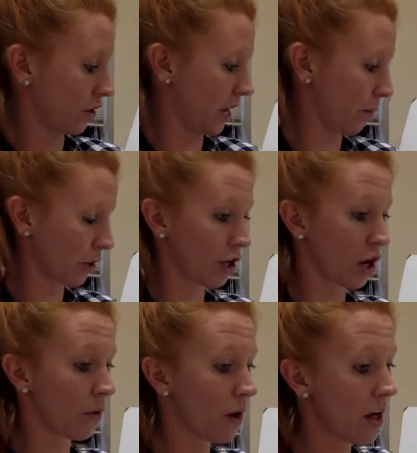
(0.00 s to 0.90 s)
They want to
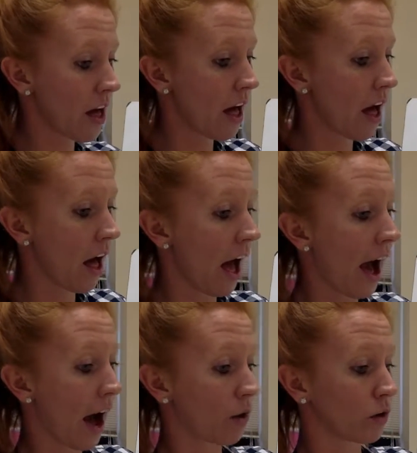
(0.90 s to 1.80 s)
know
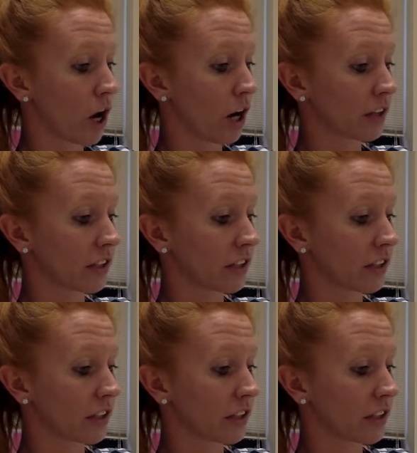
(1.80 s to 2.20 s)
how long